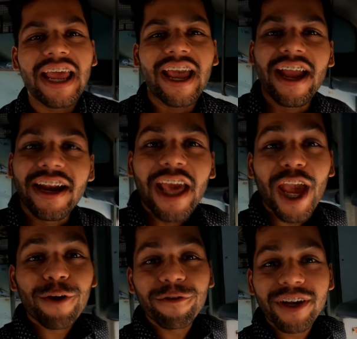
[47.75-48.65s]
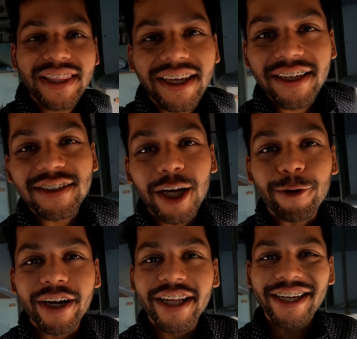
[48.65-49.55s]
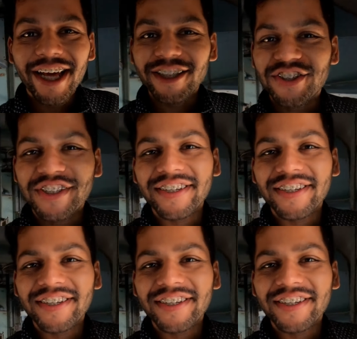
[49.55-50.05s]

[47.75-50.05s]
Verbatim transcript: and everything is covered in dust.